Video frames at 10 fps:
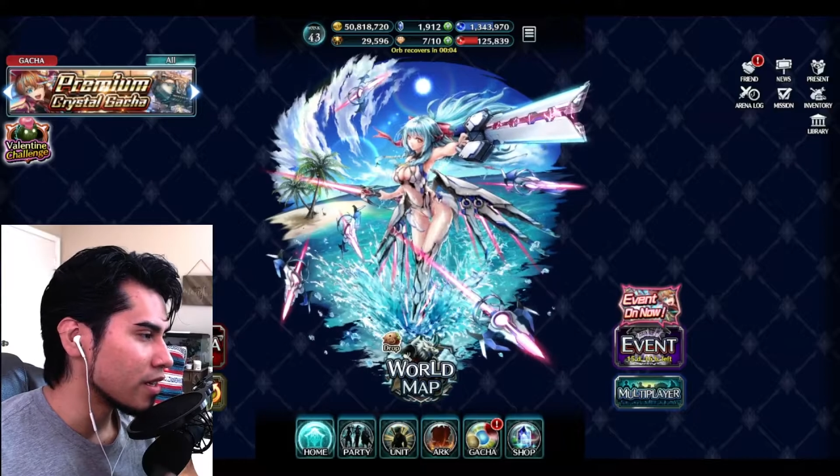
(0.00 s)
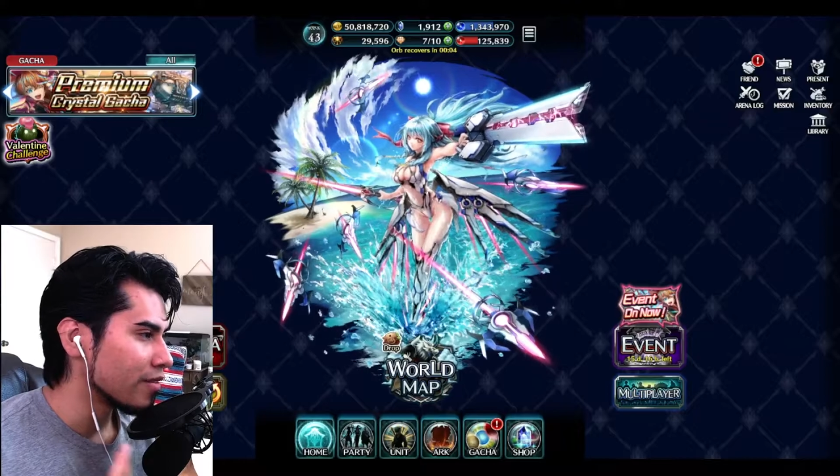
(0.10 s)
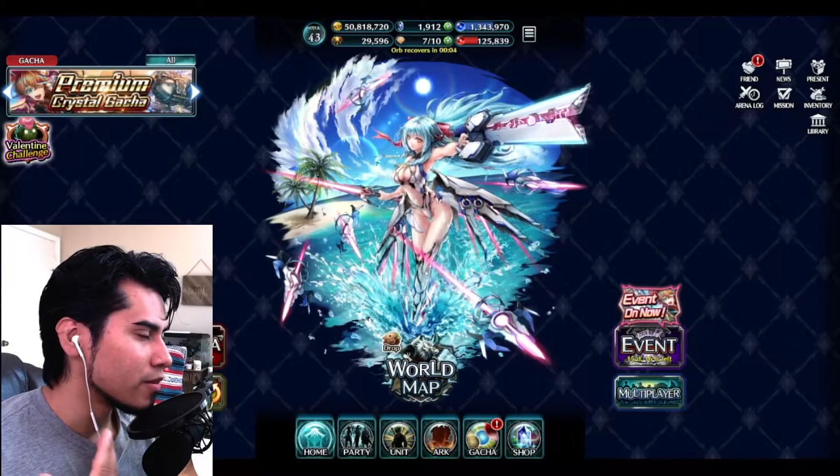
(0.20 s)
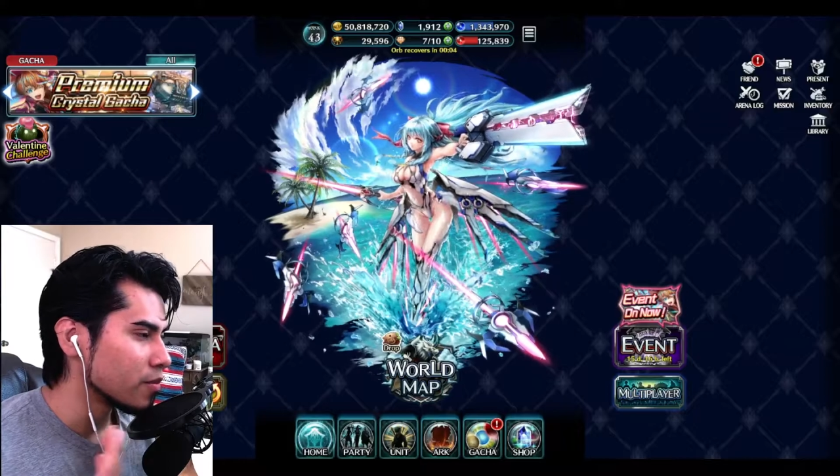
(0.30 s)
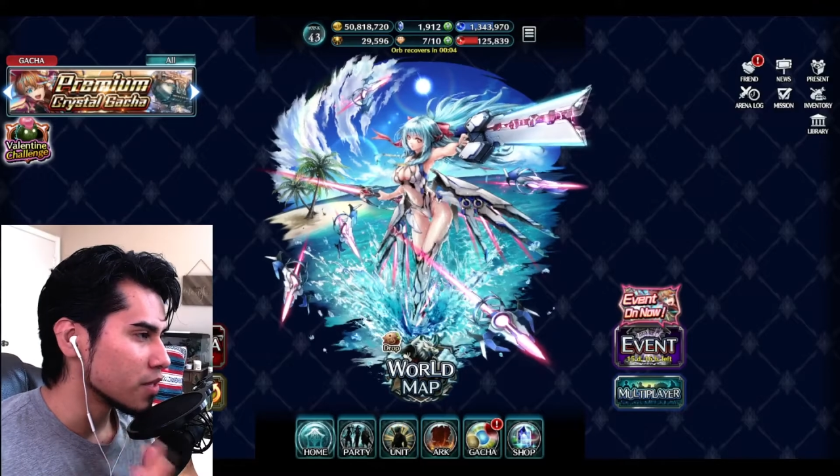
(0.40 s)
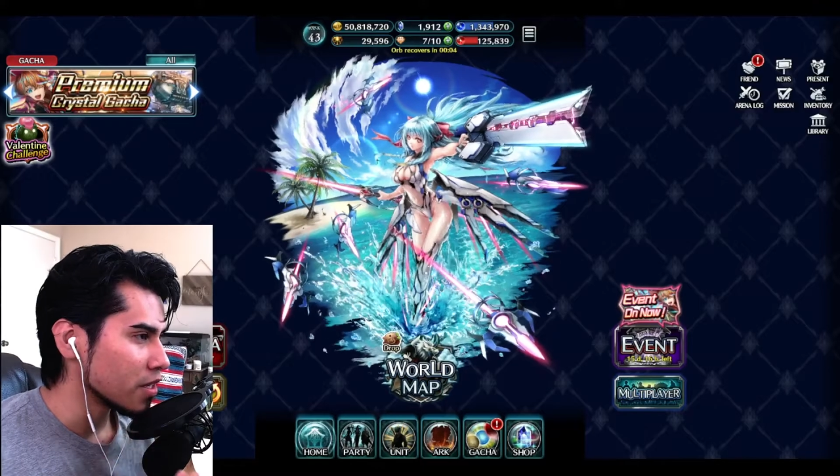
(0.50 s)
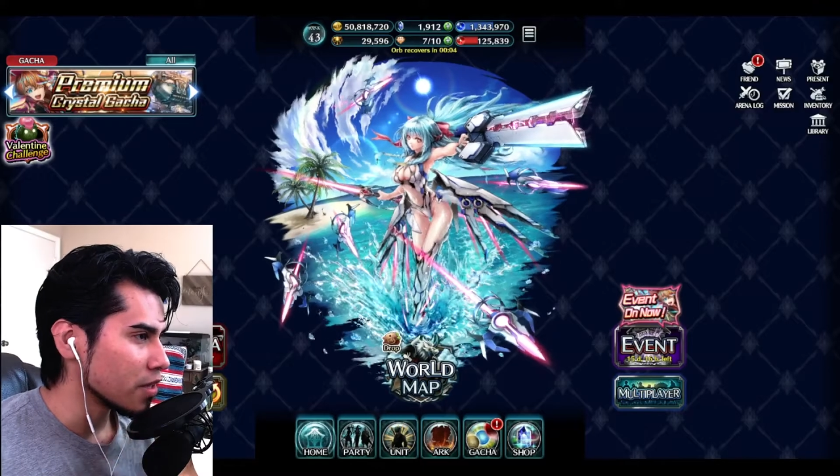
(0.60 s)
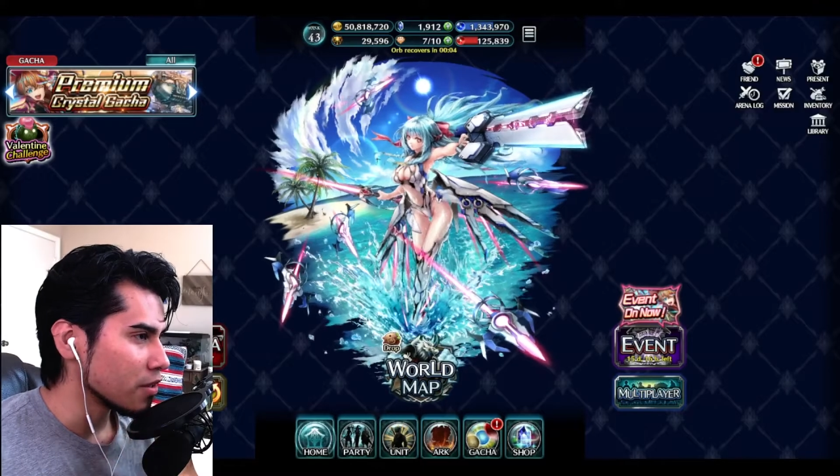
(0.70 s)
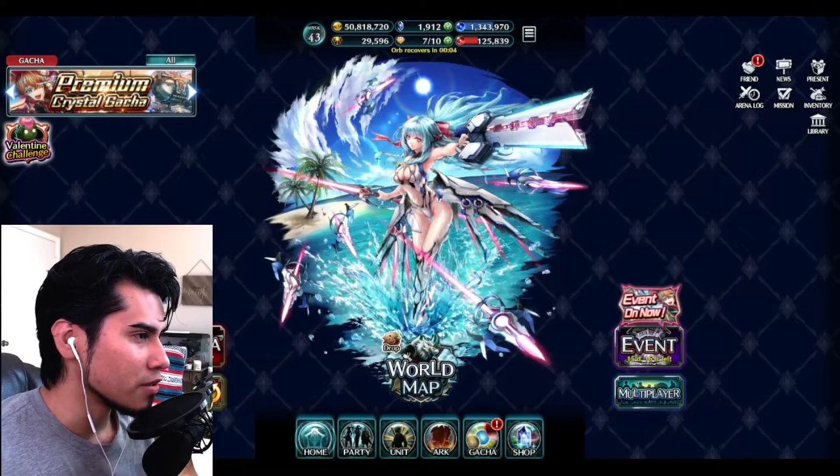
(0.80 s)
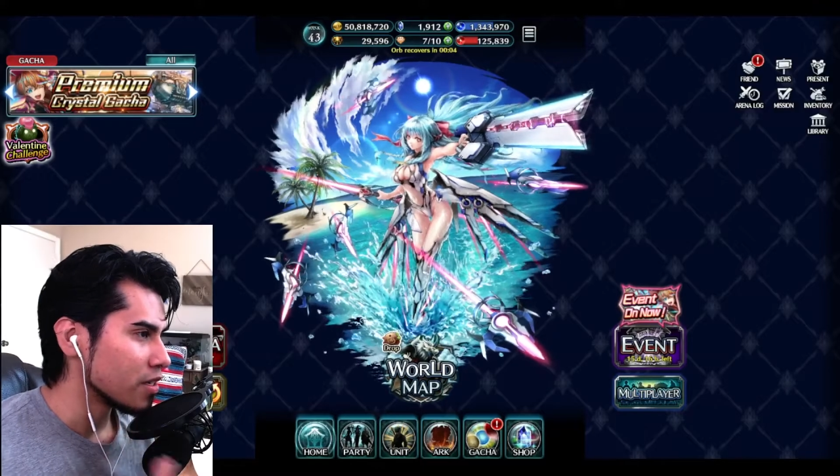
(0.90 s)
giving them
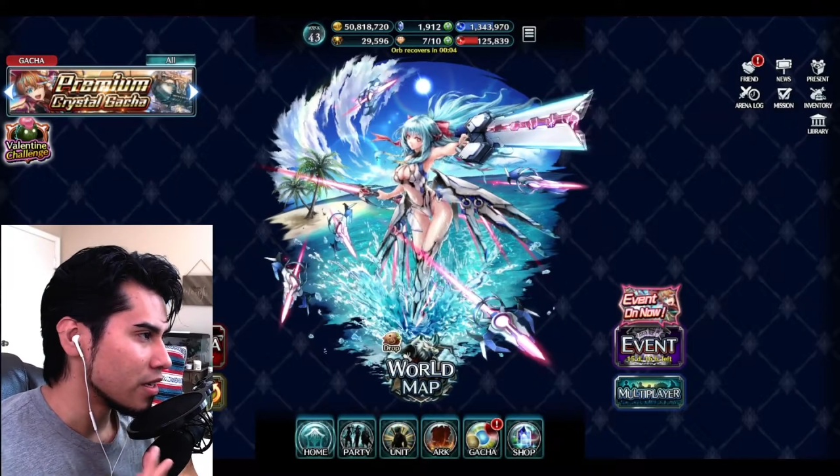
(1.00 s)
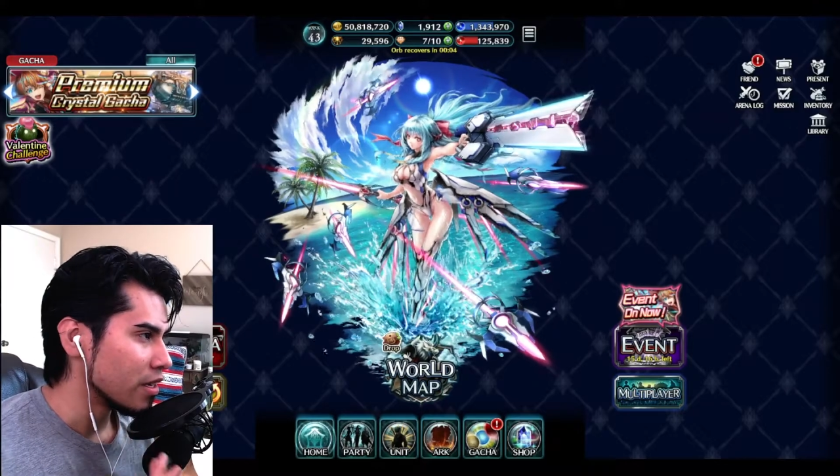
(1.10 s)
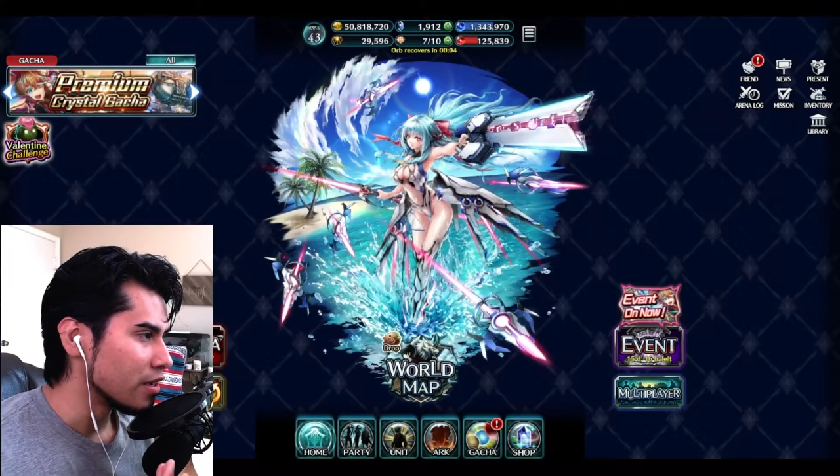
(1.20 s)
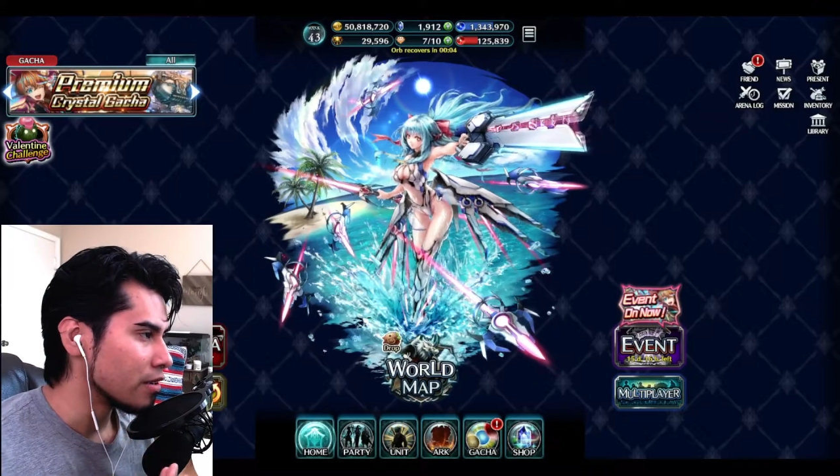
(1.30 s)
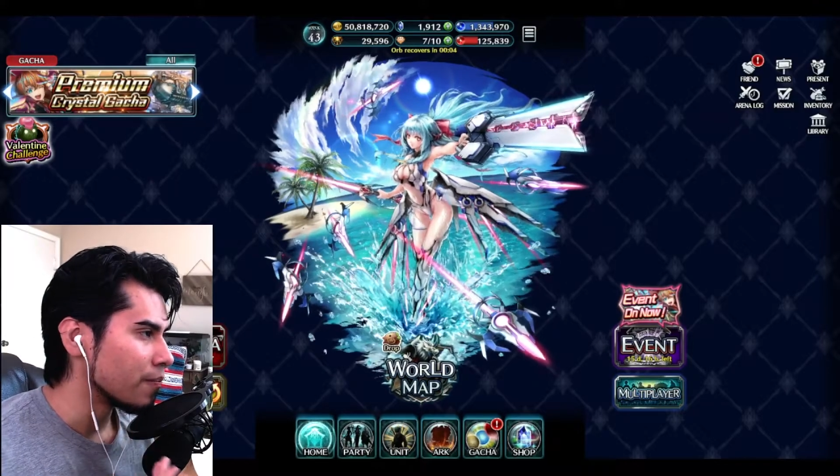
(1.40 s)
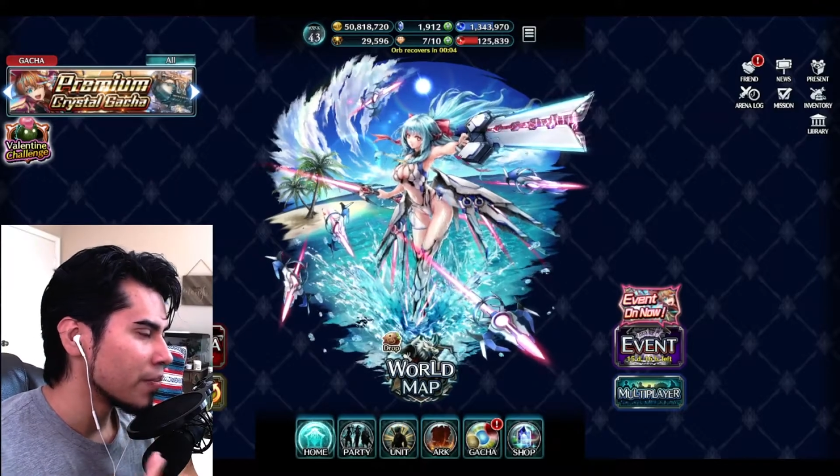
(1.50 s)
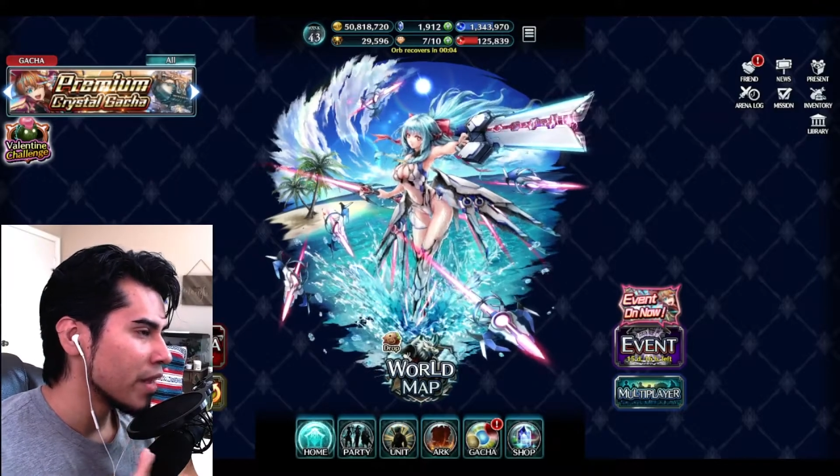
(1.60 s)
skills and gear